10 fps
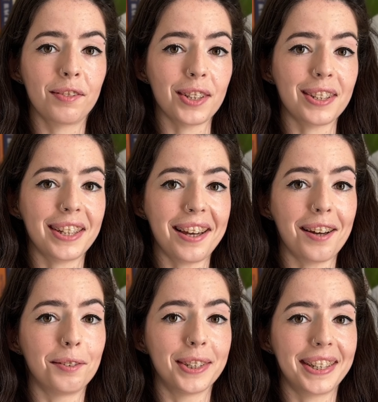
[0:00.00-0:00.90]
Firstly,
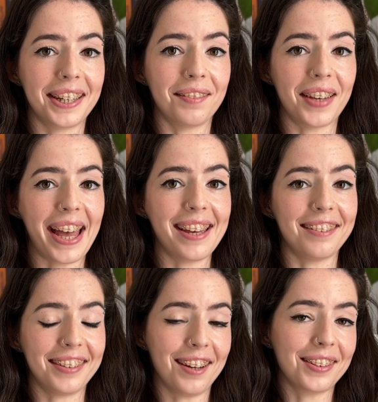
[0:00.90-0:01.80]
I want to give a
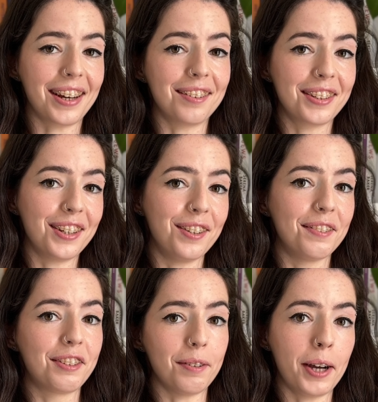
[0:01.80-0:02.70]
shout out to
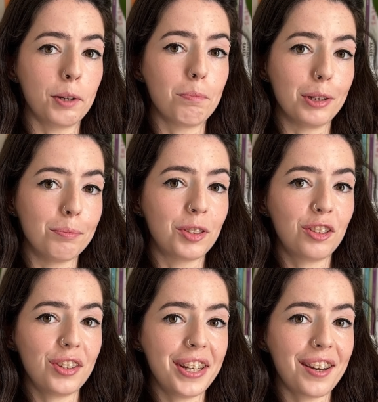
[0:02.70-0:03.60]
Joanna Blüm
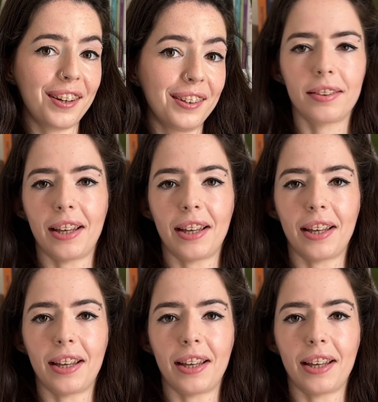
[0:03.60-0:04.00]
Studio.